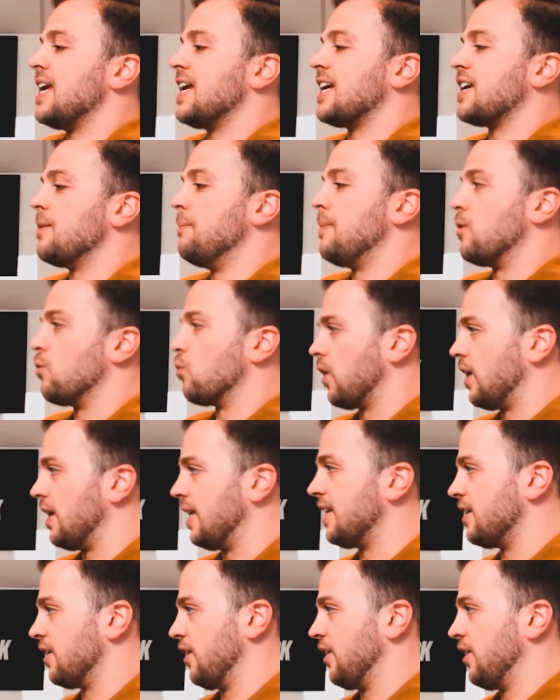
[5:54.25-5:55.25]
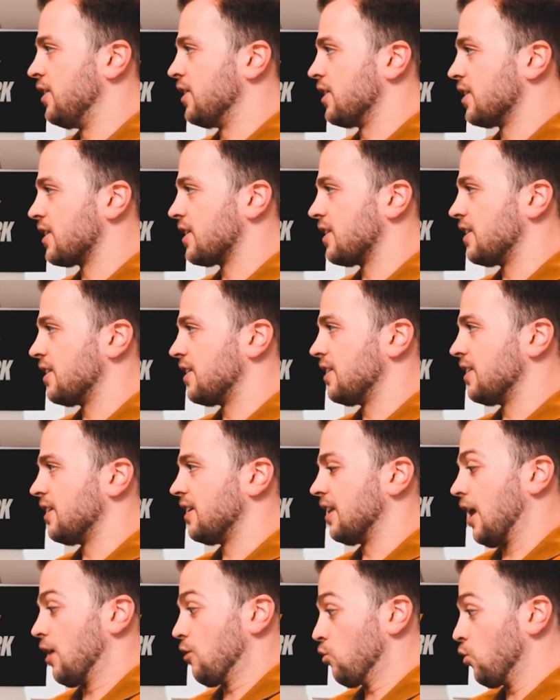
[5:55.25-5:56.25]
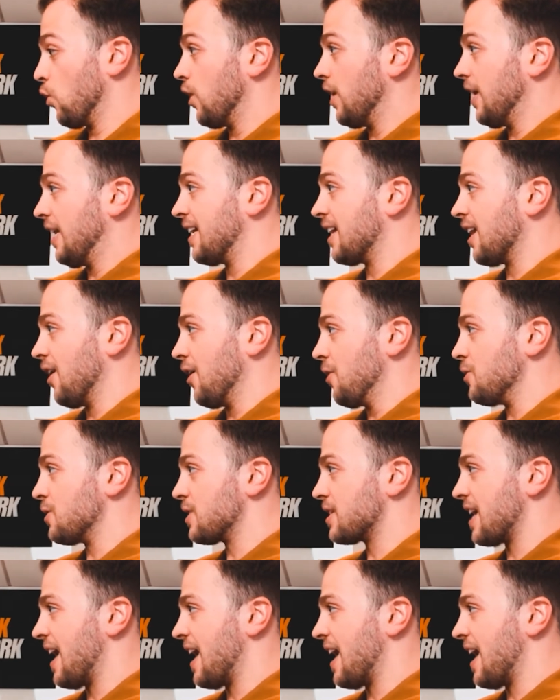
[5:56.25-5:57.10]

it can be really good, like really close,